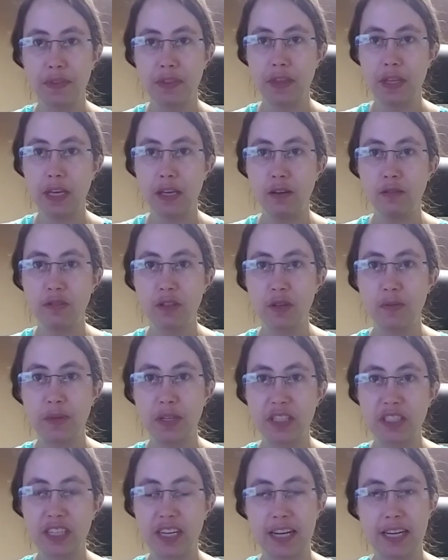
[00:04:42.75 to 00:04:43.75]
Thank you so
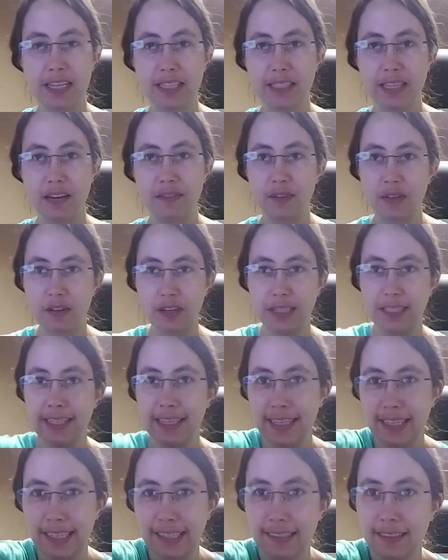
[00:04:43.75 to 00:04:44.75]
much, guys. Have a great
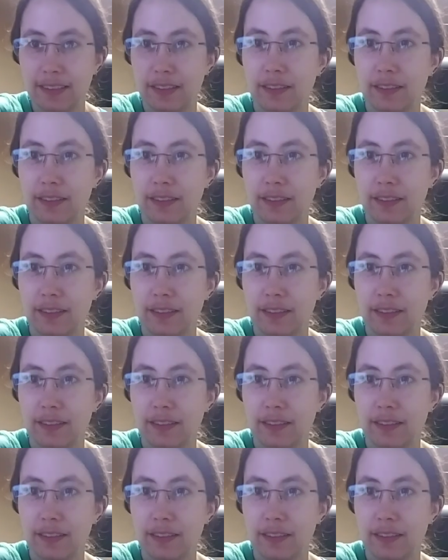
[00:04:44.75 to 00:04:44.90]
day.